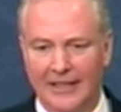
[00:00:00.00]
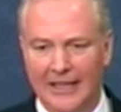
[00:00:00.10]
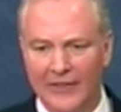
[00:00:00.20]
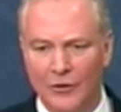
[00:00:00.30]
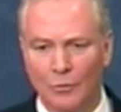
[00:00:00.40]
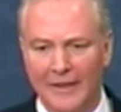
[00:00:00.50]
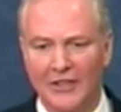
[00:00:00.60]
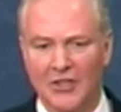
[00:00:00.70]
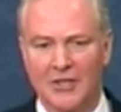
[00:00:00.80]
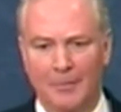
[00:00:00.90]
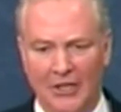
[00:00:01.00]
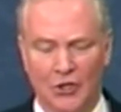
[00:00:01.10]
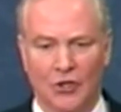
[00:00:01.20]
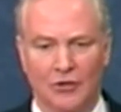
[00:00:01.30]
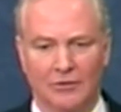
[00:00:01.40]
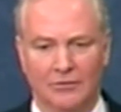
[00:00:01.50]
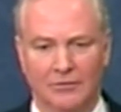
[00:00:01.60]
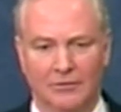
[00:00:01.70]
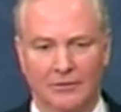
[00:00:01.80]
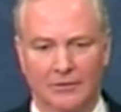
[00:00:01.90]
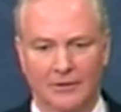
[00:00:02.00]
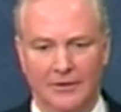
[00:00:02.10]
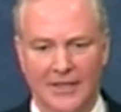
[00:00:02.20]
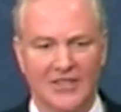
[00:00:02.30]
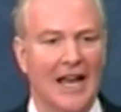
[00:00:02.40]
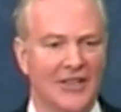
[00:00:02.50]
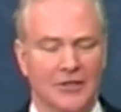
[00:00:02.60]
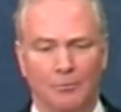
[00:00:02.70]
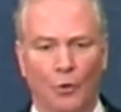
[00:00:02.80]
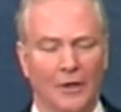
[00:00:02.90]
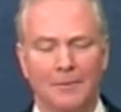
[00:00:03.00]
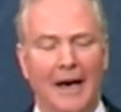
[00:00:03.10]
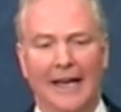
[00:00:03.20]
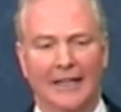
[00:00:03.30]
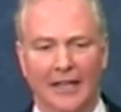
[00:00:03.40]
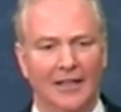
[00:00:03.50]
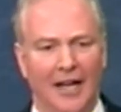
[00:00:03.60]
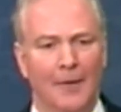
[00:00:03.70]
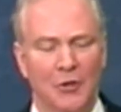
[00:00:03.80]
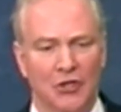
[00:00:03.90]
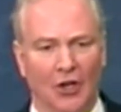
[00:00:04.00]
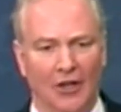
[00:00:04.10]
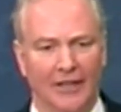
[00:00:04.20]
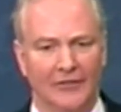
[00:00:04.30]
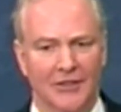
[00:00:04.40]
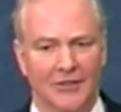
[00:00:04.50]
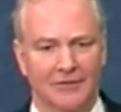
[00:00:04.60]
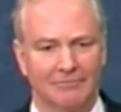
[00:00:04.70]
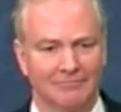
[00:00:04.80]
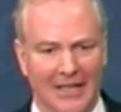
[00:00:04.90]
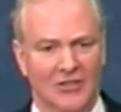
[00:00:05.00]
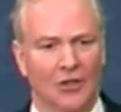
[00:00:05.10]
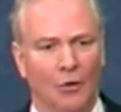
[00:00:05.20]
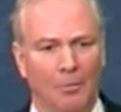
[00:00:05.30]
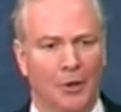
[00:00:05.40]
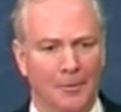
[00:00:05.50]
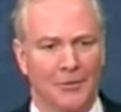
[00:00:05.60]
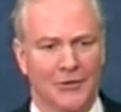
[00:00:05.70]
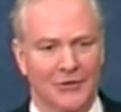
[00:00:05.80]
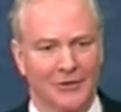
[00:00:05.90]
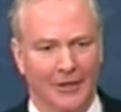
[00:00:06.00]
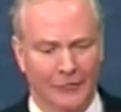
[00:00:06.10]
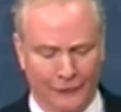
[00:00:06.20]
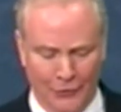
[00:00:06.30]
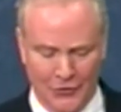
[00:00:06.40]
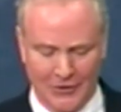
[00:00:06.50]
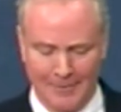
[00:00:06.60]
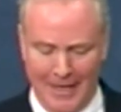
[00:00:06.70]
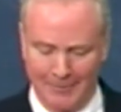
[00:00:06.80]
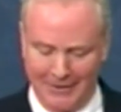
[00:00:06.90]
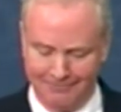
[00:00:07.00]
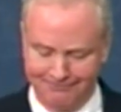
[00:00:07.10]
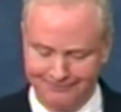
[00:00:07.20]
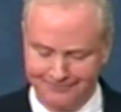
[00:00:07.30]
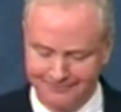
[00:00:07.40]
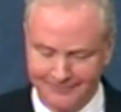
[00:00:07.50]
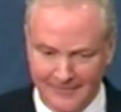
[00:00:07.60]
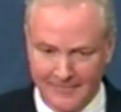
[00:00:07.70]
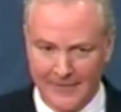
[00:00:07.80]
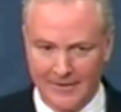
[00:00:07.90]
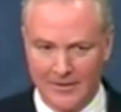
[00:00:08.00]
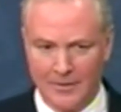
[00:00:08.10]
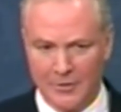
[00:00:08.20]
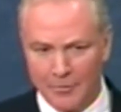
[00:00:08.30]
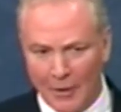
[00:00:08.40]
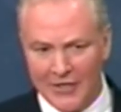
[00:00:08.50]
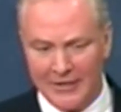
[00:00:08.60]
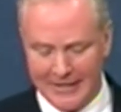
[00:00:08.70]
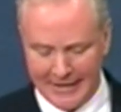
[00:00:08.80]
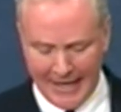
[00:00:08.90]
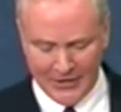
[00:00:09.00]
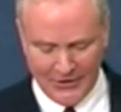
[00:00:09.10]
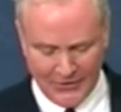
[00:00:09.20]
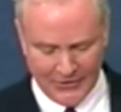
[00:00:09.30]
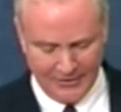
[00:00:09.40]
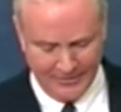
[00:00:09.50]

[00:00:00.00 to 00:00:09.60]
even when their speech is not supported by a majority of us. That's the whole purpose of the First Amendment. Mr. President, in Texas,